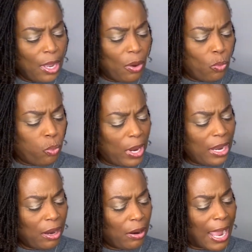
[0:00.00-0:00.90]

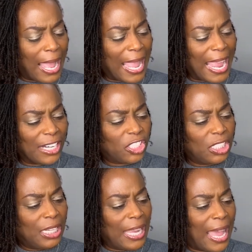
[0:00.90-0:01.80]
where I
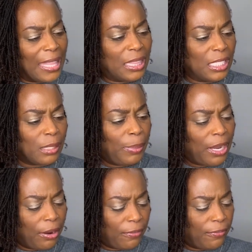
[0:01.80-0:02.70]
actually got this
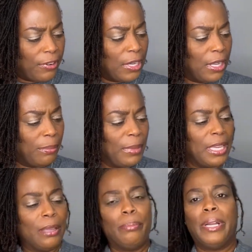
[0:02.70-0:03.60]
pair from,
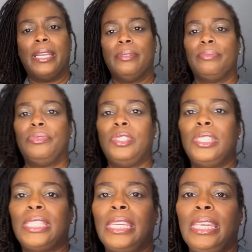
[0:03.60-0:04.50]
but you
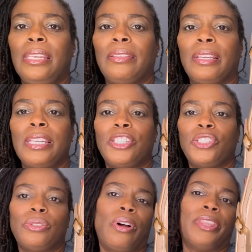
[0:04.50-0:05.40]
see the
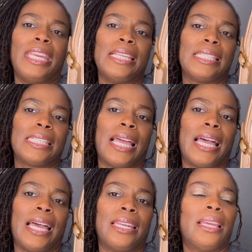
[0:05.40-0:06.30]
initial on the
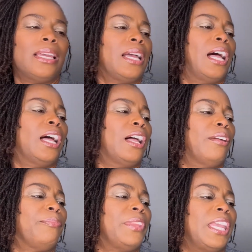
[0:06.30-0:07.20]
inside,
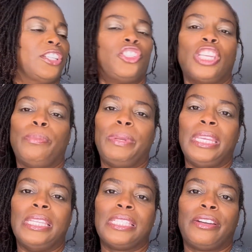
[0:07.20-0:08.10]

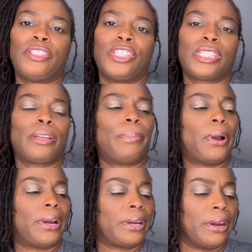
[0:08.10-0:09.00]
SJP, Sarah Jessica
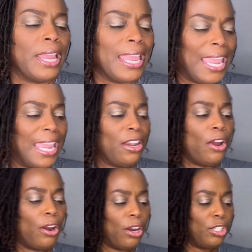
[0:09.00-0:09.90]
Parker. And
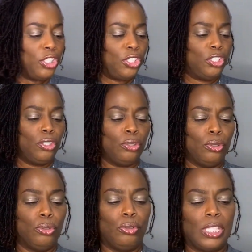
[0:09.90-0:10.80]
her
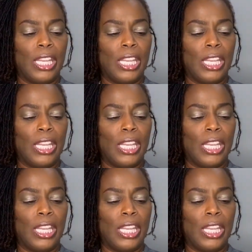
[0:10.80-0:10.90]
shoes